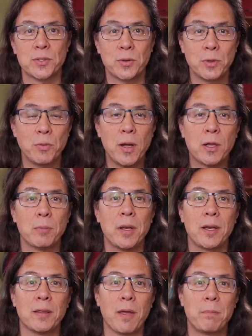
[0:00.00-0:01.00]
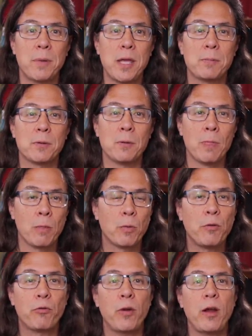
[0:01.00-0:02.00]
So they're recommending that people
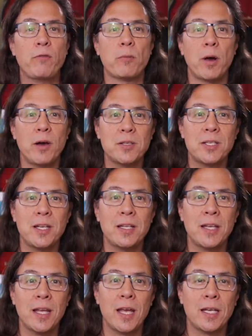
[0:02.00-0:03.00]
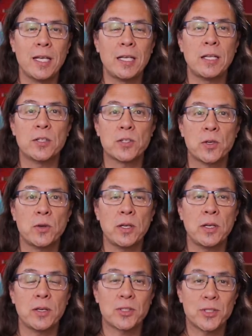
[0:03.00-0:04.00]
refrain from hunting and eating
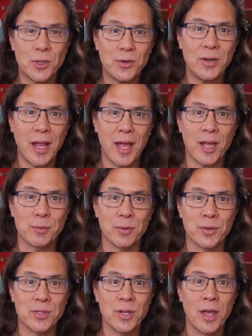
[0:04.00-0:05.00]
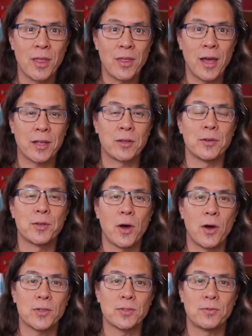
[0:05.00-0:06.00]
certain animals that could
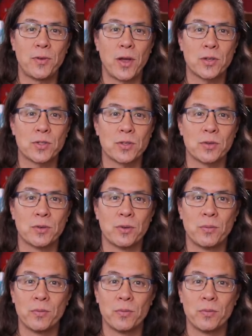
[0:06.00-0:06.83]
cause infection.